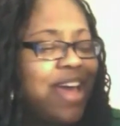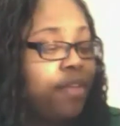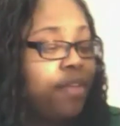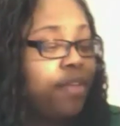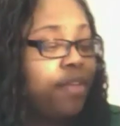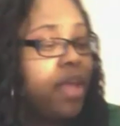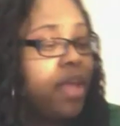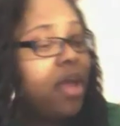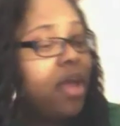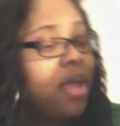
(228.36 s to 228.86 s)

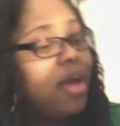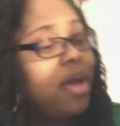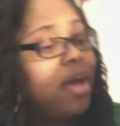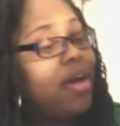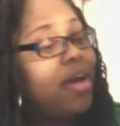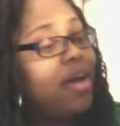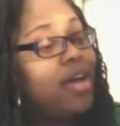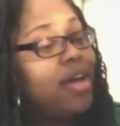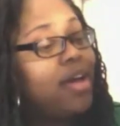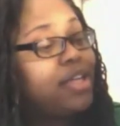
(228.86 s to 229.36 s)
have
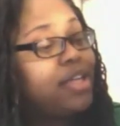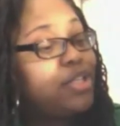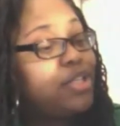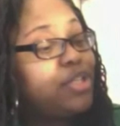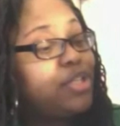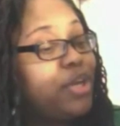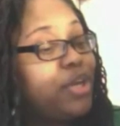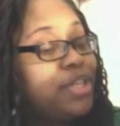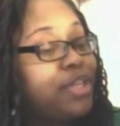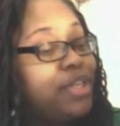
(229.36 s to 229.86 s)

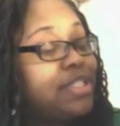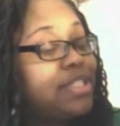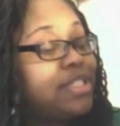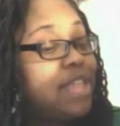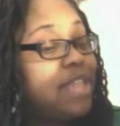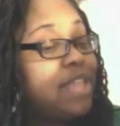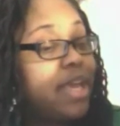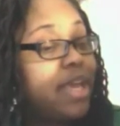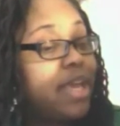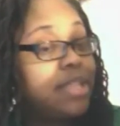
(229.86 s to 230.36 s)

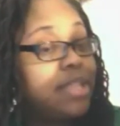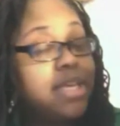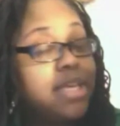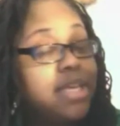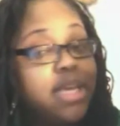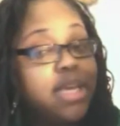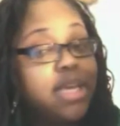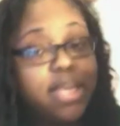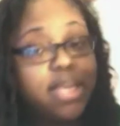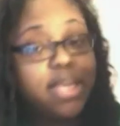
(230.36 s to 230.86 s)

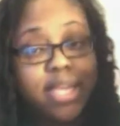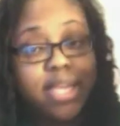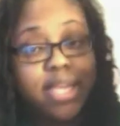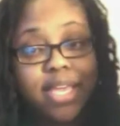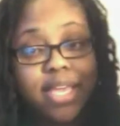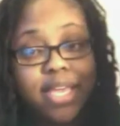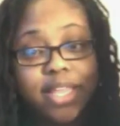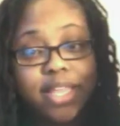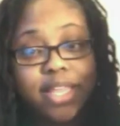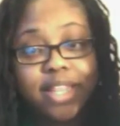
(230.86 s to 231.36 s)
understanding
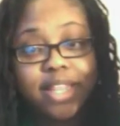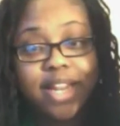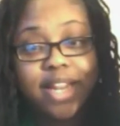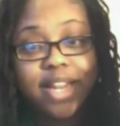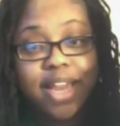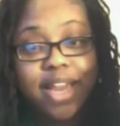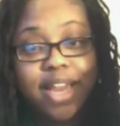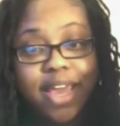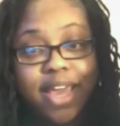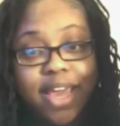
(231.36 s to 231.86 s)
in the
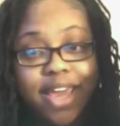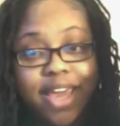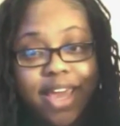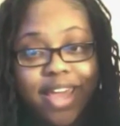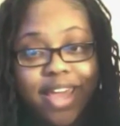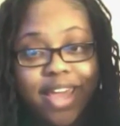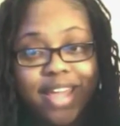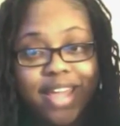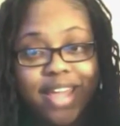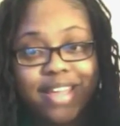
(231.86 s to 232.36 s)

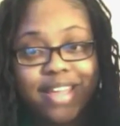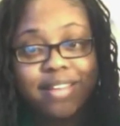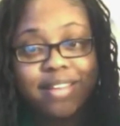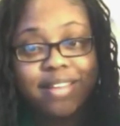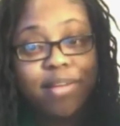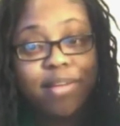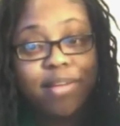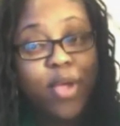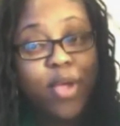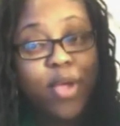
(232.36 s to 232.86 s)
land
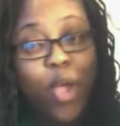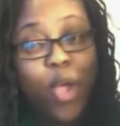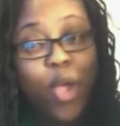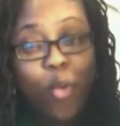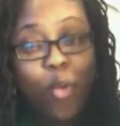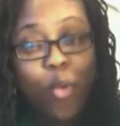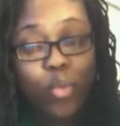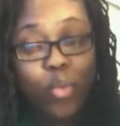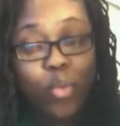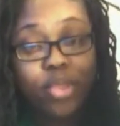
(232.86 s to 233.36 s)

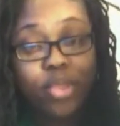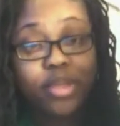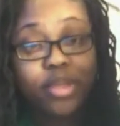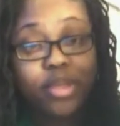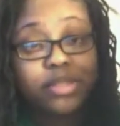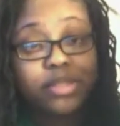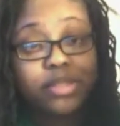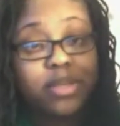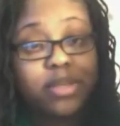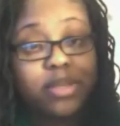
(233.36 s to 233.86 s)
when
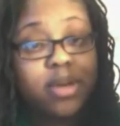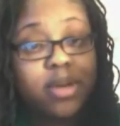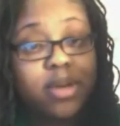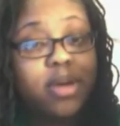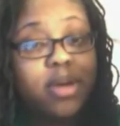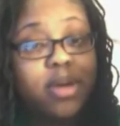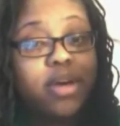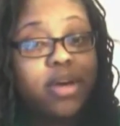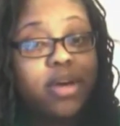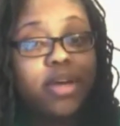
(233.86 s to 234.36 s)
there's
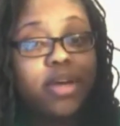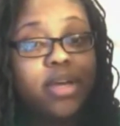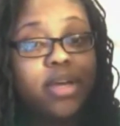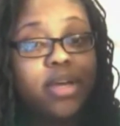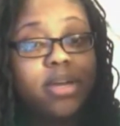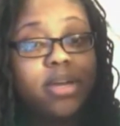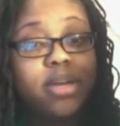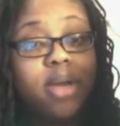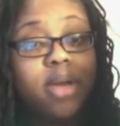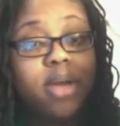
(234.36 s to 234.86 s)

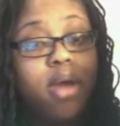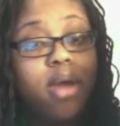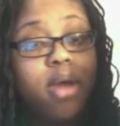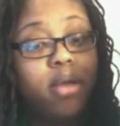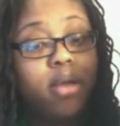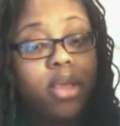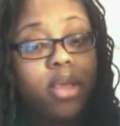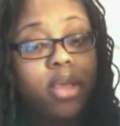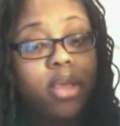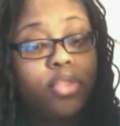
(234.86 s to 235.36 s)
none
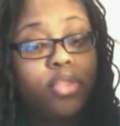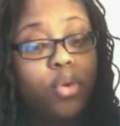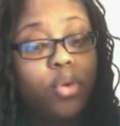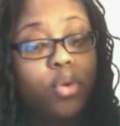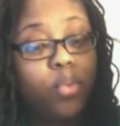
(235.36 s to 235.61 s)
in the